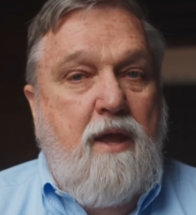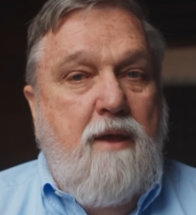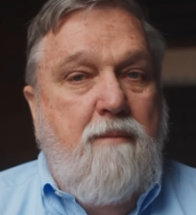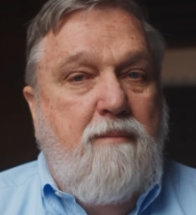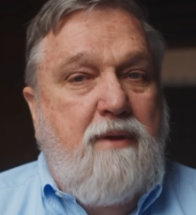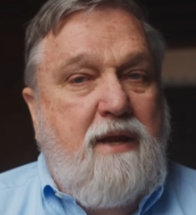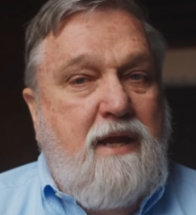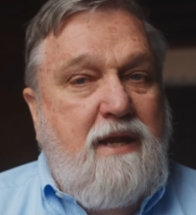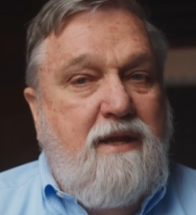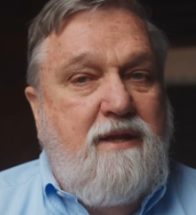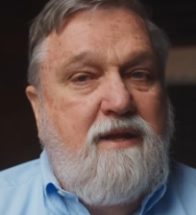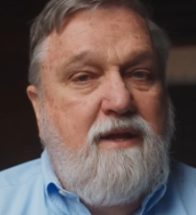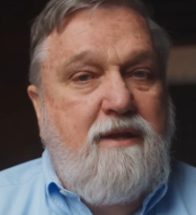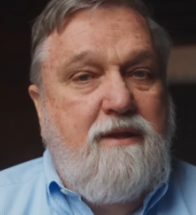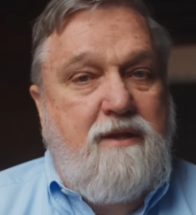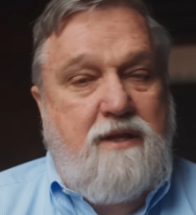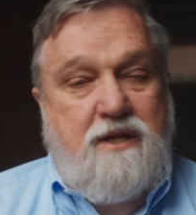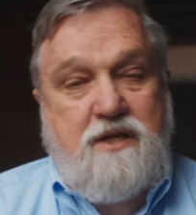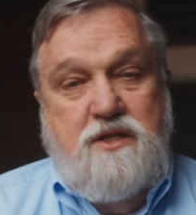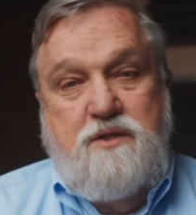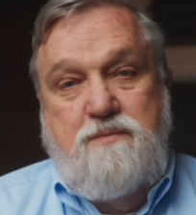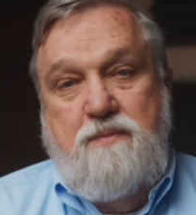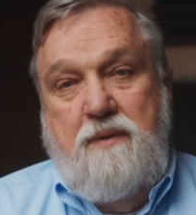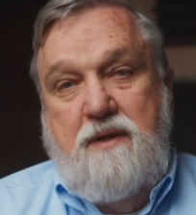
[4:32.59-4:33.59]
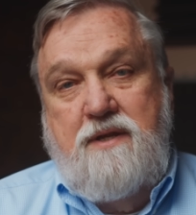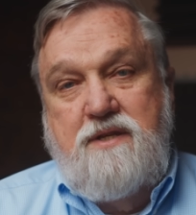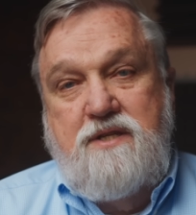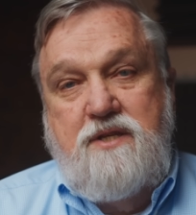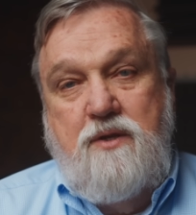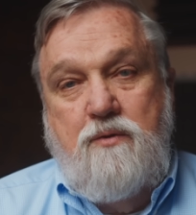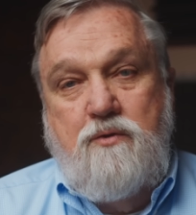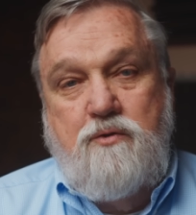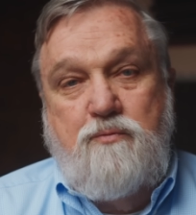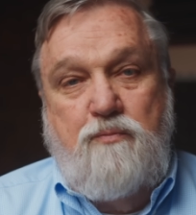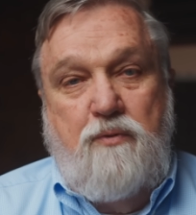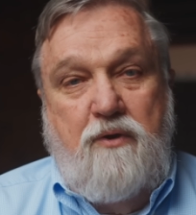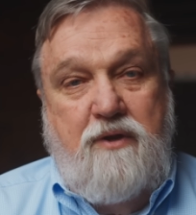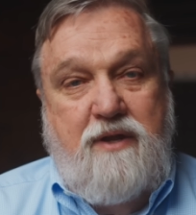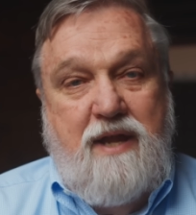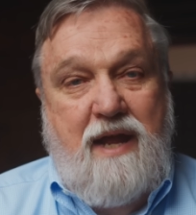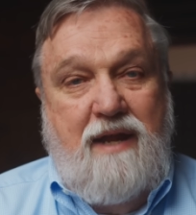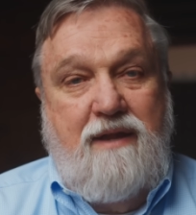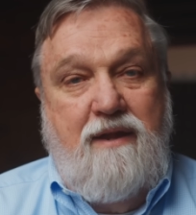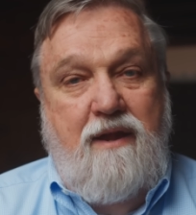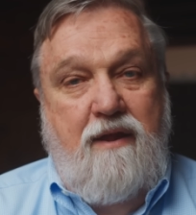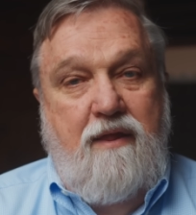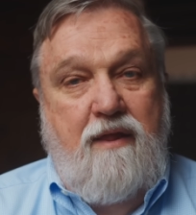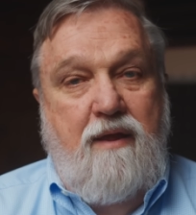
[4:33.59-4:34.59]
But he did this because he was
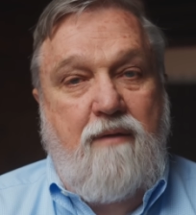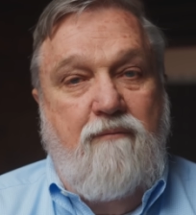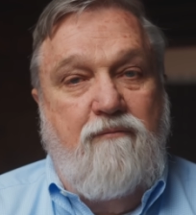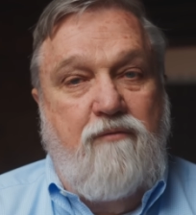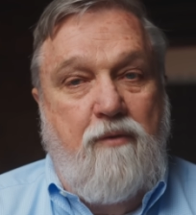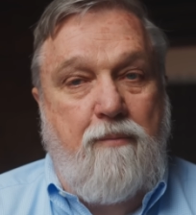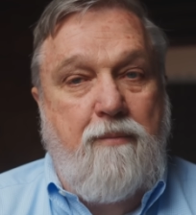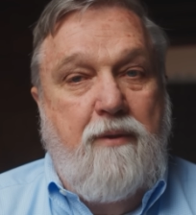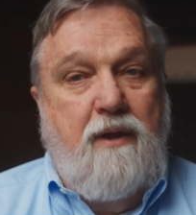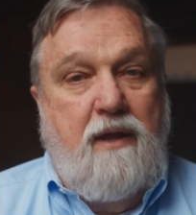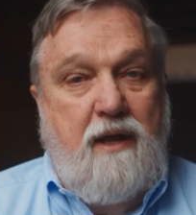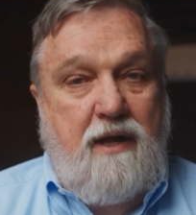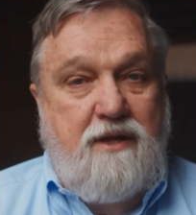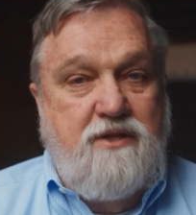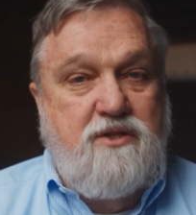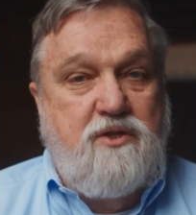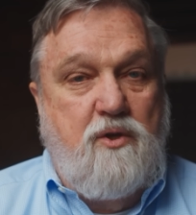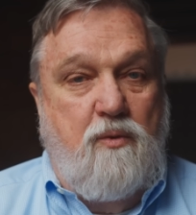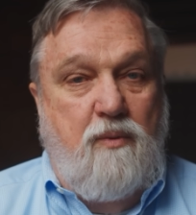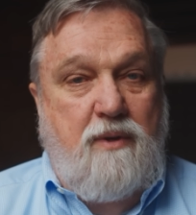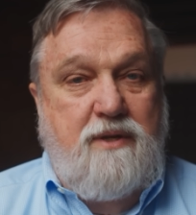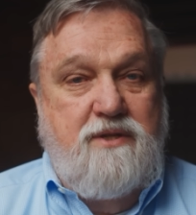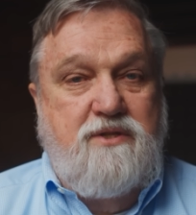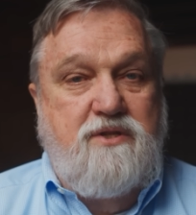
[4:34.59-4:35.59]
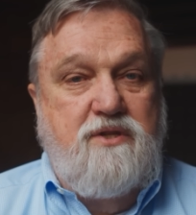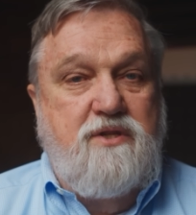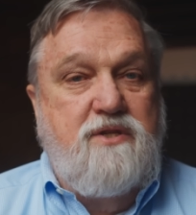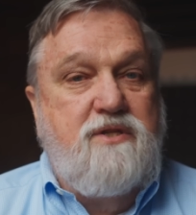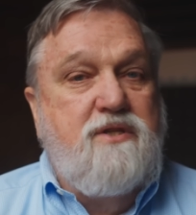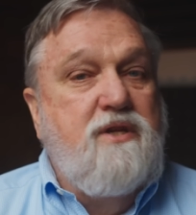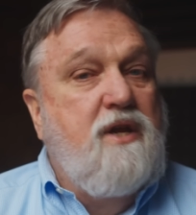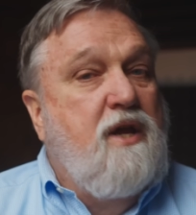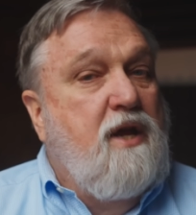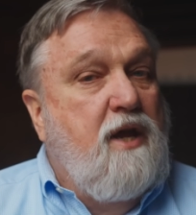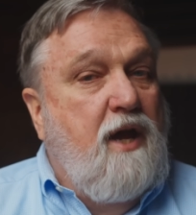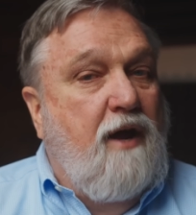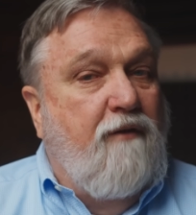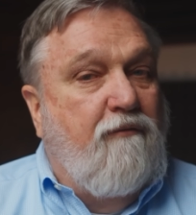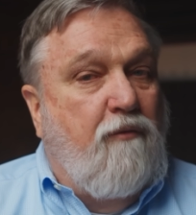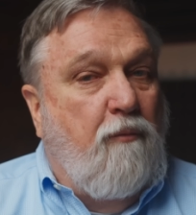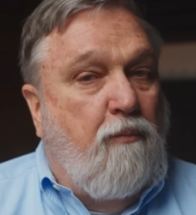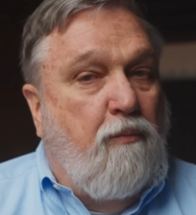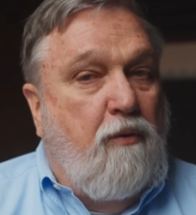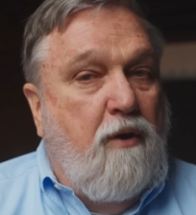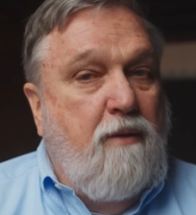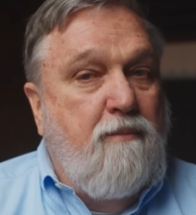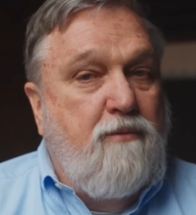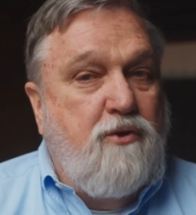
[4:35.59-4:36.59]
protecting them from the consequences of a
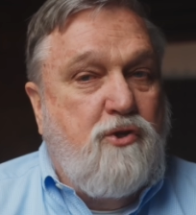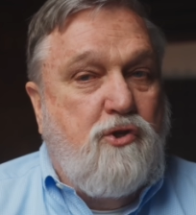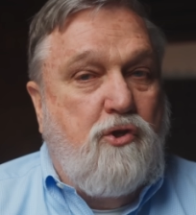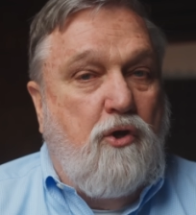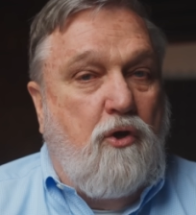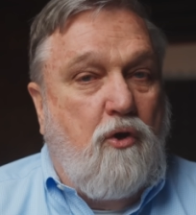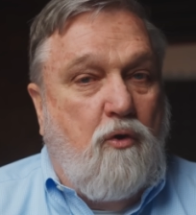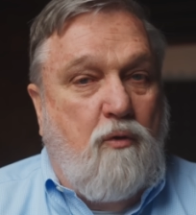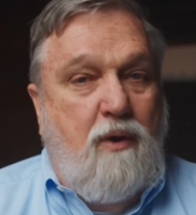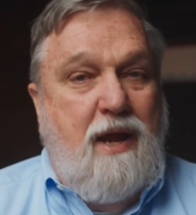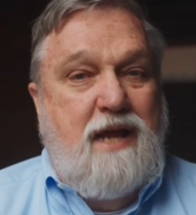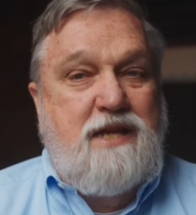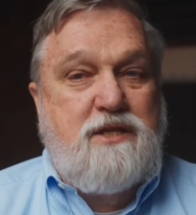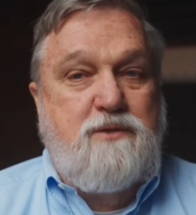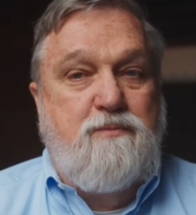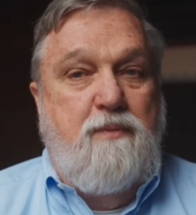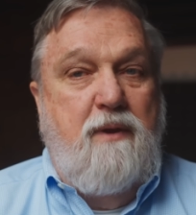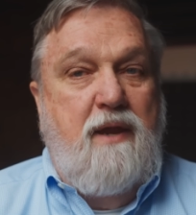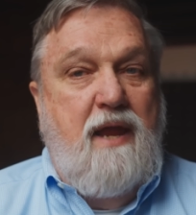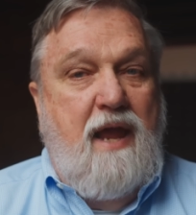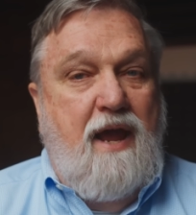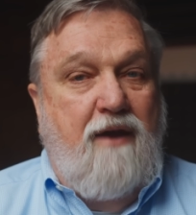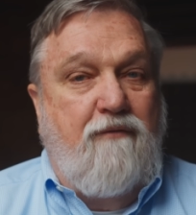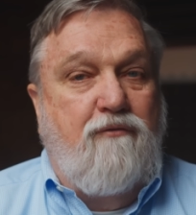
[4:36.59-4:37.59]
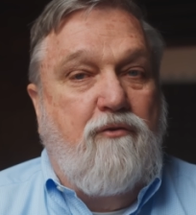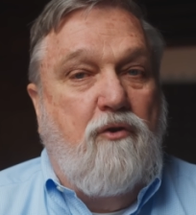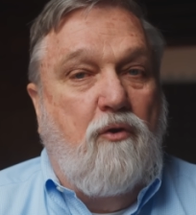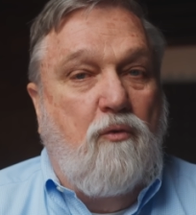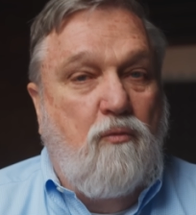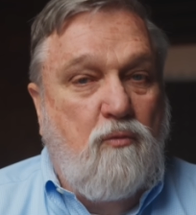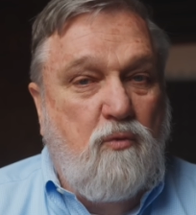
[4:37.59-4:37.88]
premature grasping after